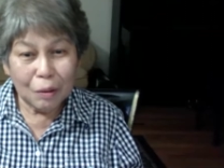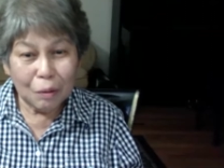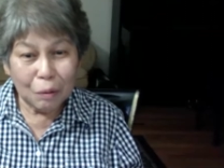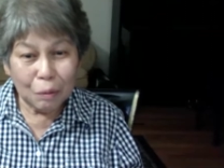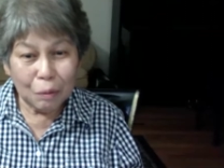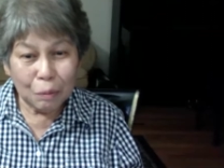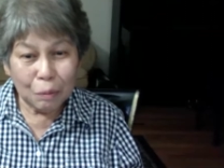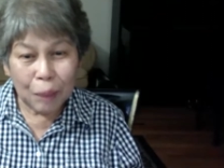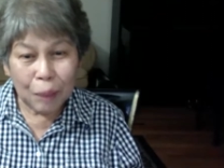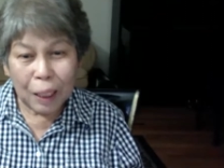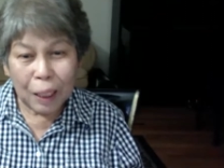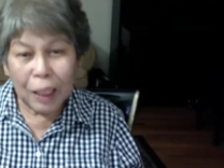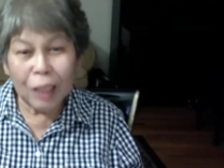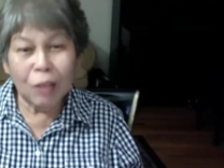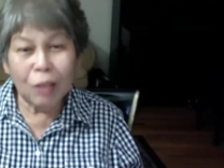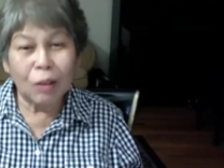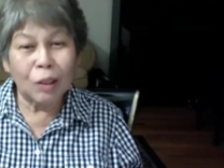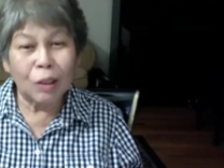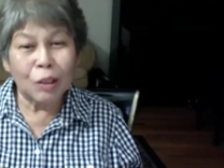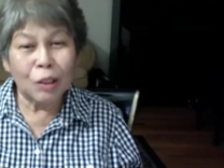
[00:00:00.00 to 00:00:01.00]
Mike
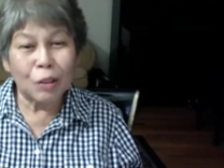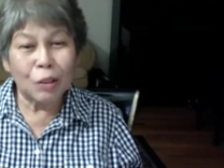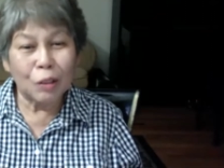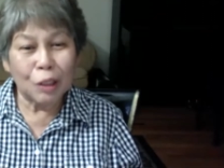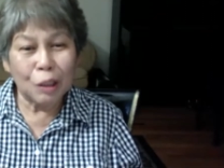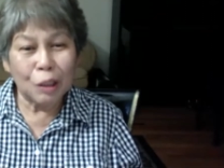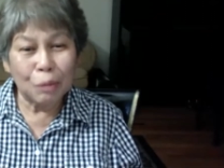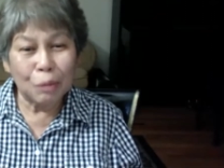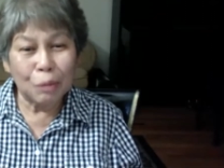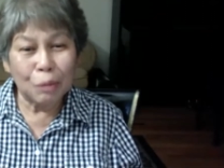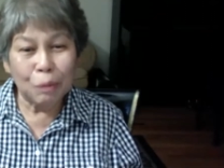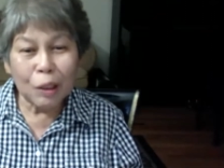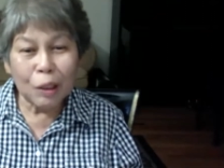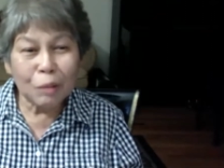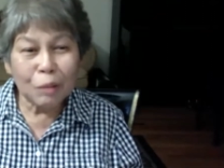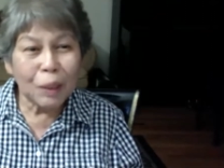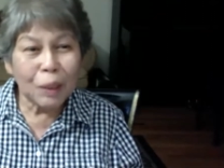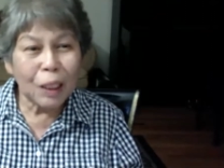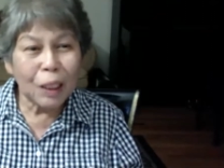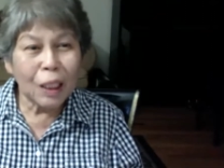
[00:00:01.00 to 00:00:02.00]
also support
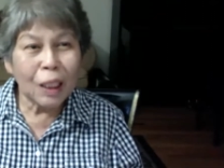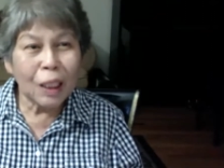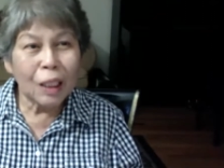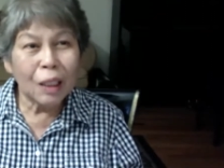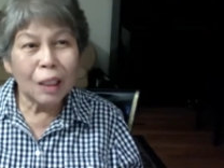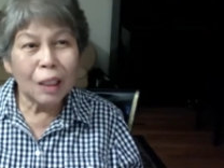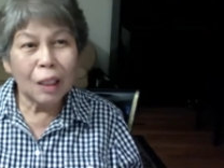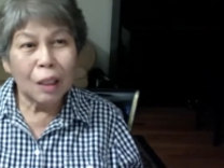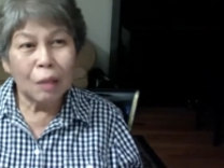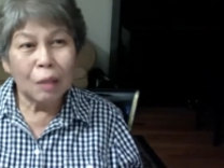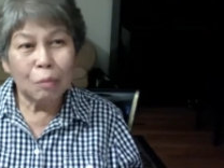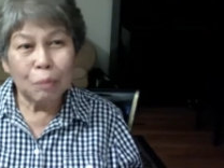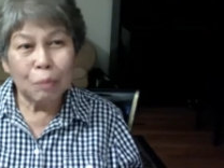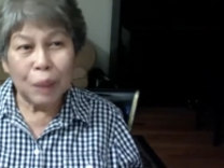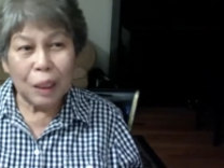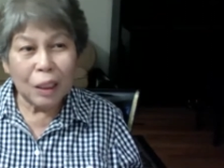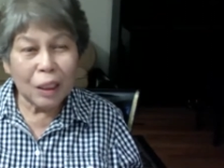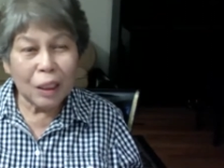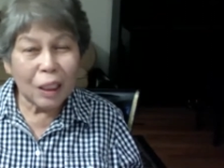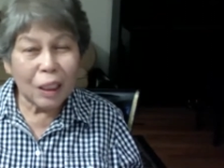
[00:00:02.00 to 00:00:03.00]
me,
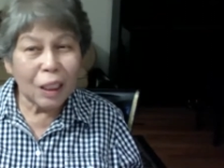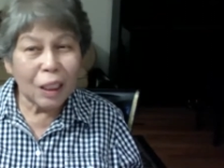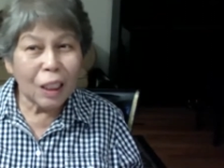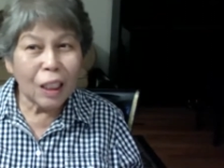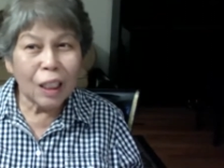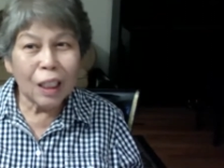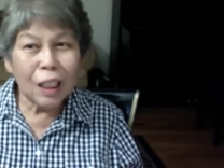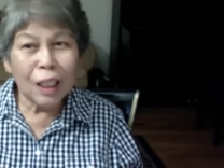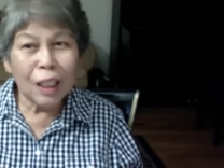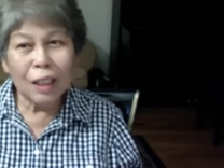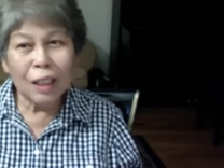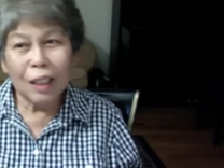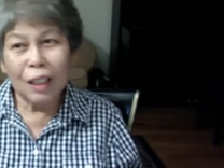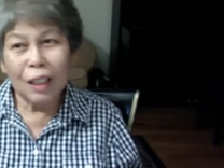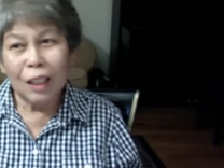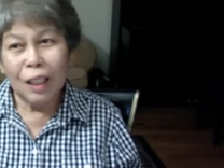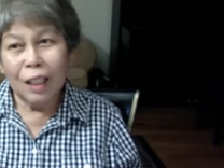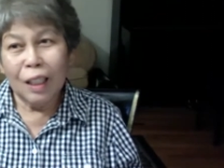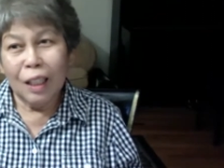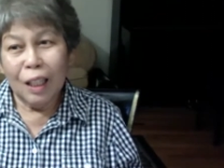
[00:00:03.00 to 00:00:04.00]
Peter,
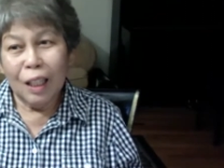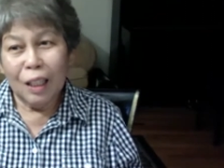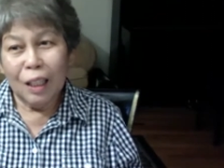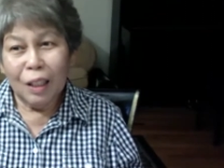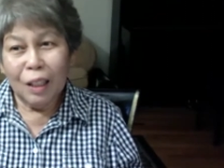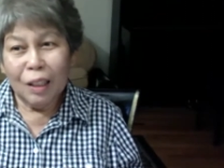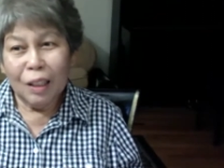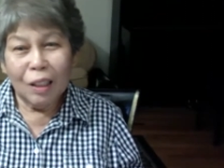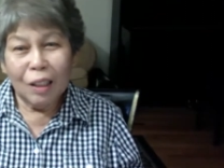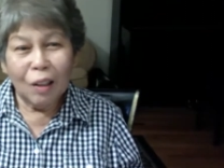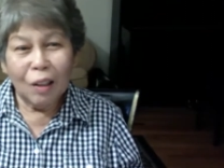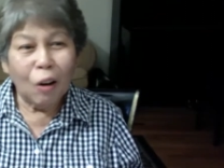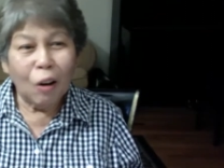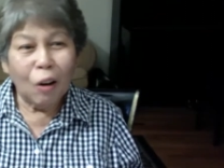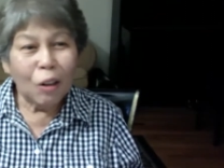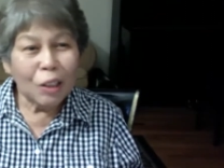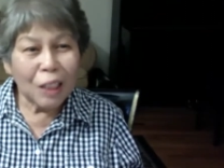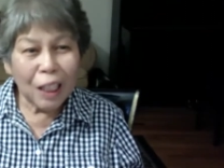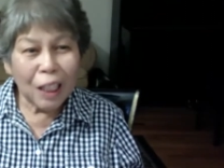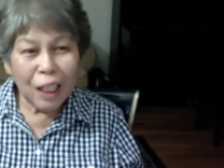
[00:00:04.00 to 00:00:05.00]

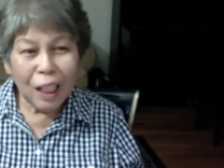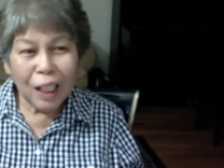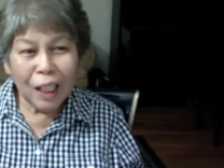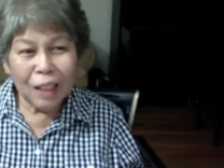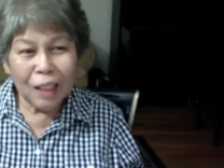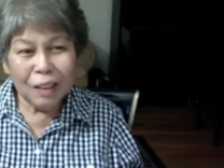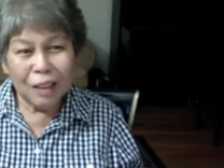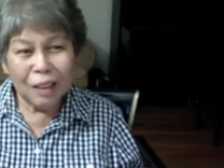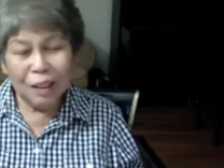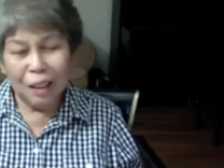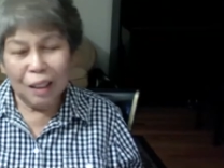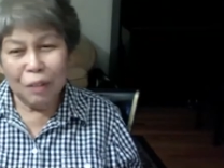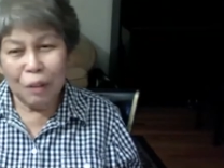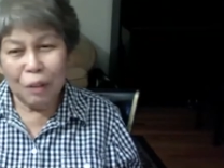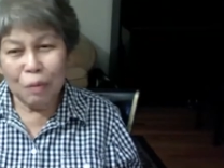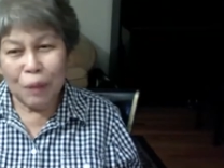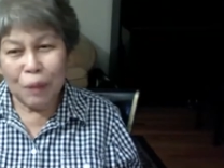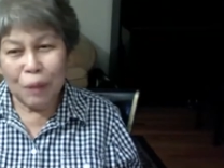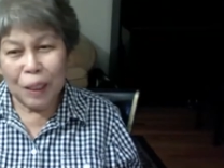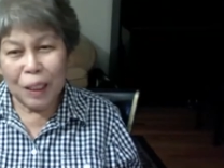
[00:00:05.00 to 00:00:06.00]
Odette,
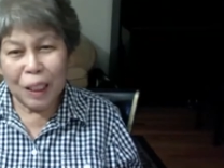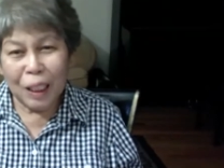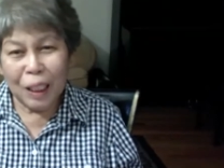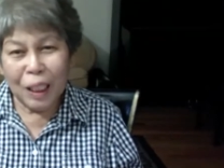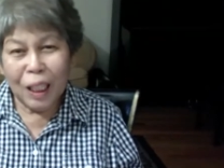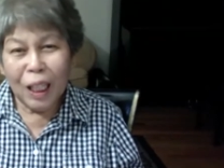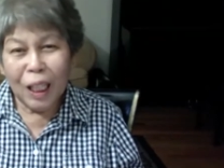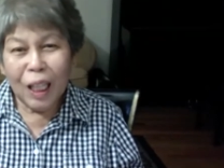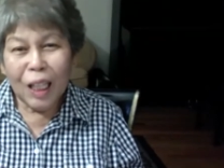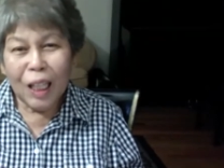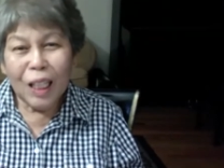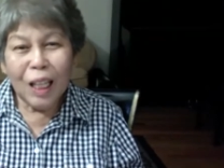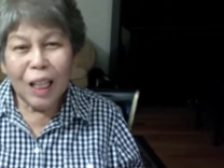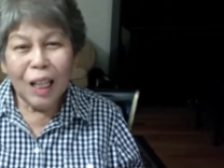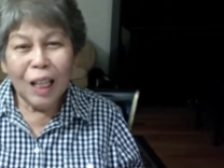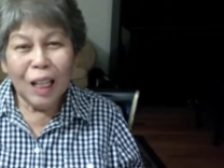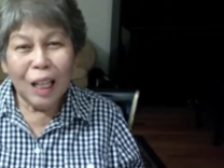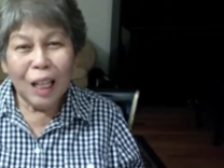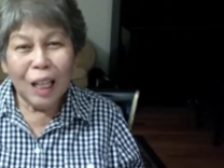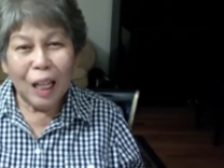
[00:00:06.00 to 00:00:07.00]
everybody
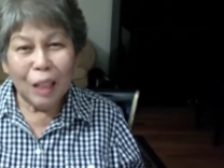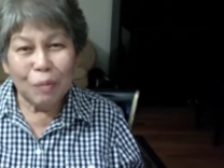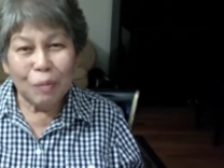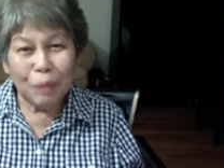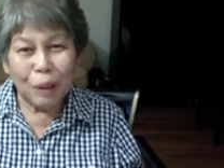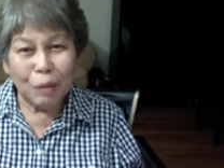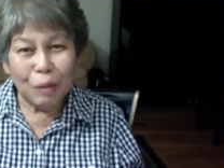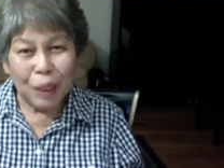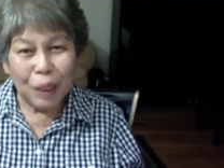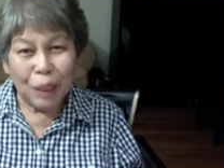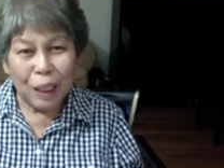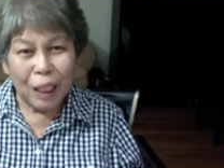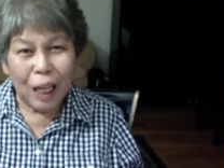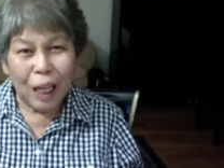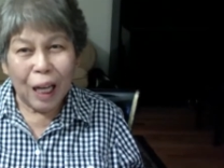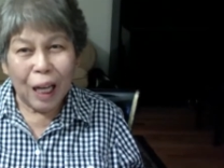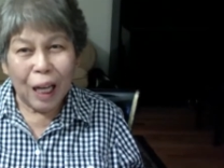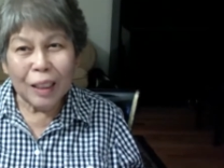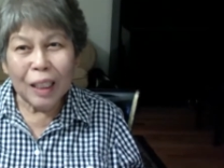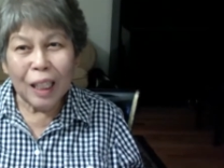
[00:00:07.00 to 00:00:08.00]
helping me.
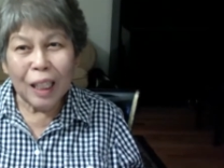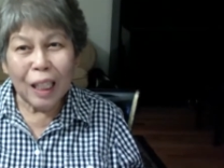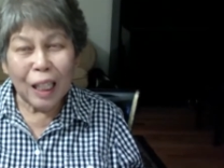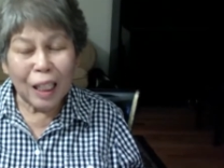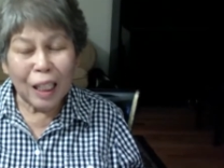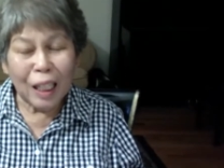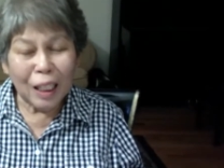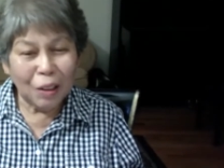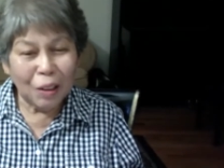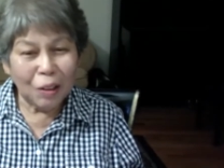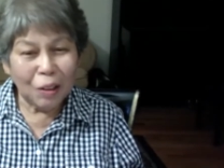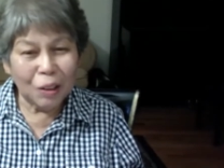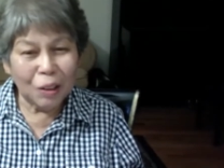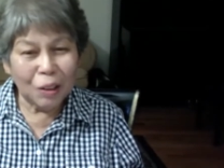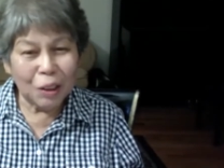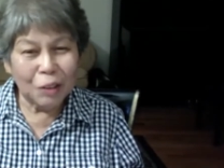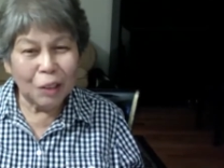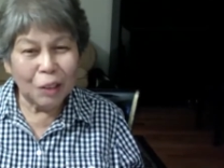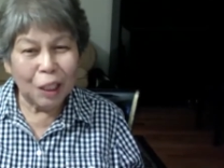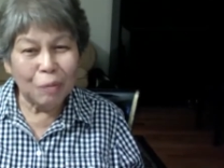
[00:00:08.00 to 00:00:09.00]
Hannah
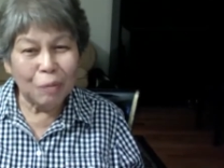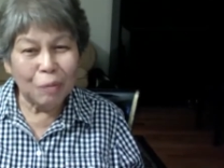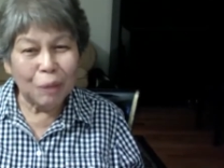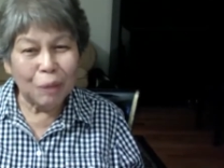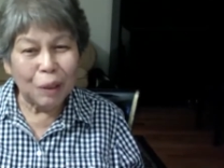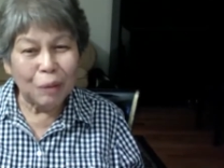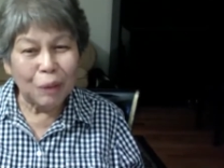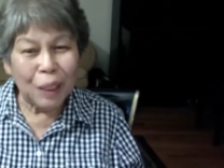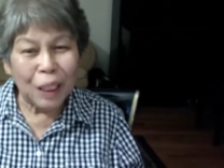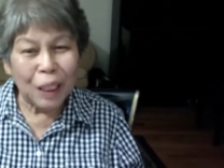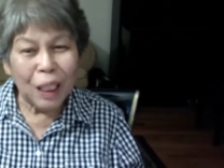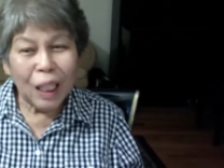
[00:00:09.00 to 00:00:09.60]
also helping me.